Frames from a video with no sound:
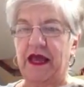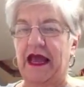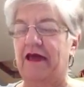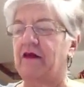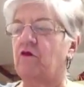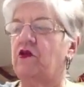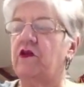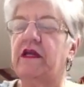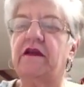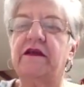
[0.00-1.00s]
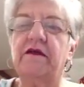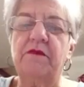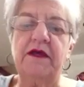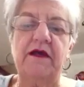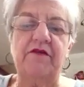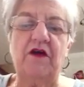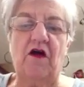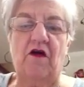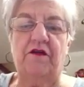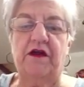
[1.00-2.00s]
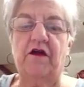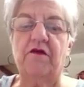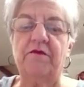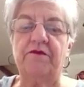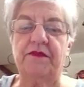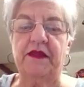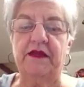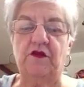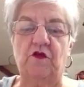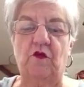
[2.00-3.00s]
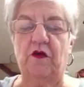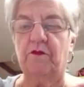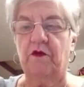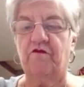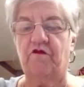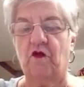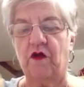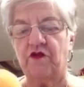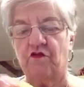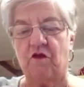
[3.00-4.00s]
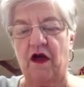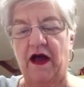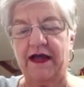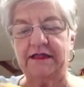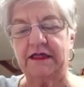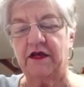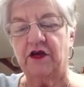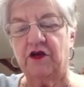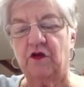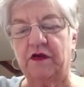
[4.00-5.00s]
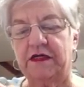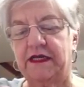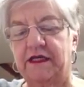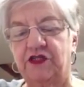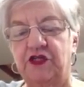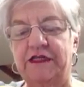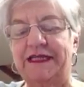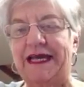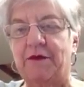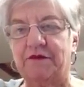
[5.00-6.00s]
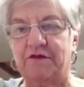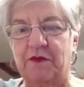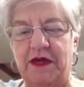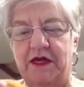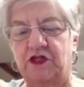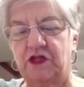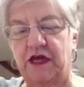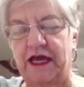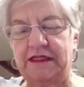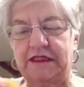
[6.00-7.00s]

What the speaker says: And then when you get a little bit of it on there, and you want to, before it dries, you want to take you a damp sponge and